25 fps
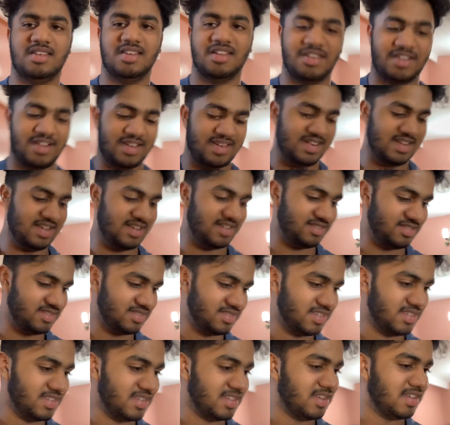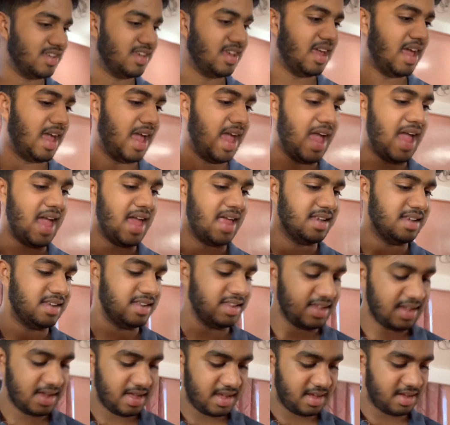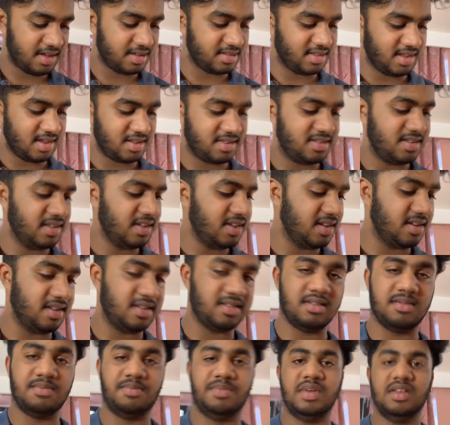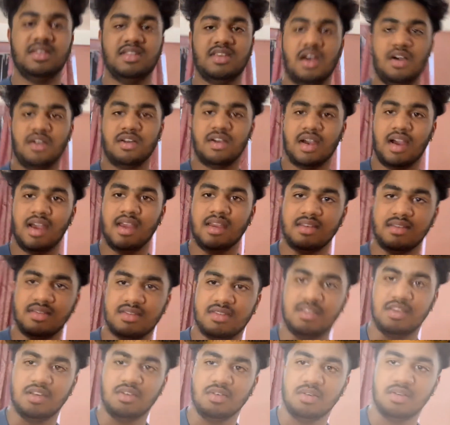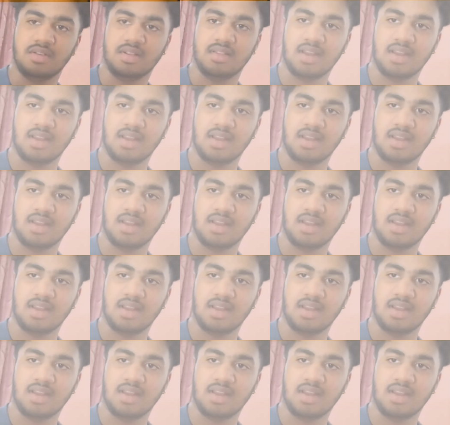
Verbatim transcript: here right now. And yeah, that's it. Peace out, guys. See you